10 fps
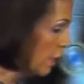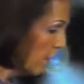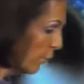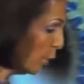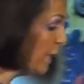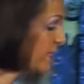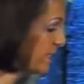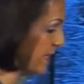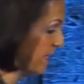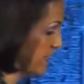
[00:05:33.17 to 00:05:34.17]
For
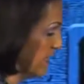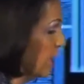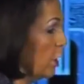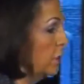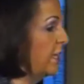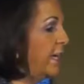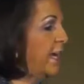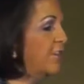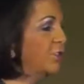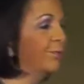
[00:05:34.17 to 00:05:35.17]
instance,
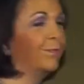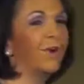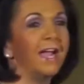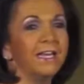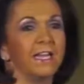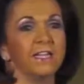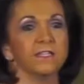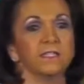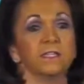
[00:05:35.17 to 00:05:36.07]
litigation finance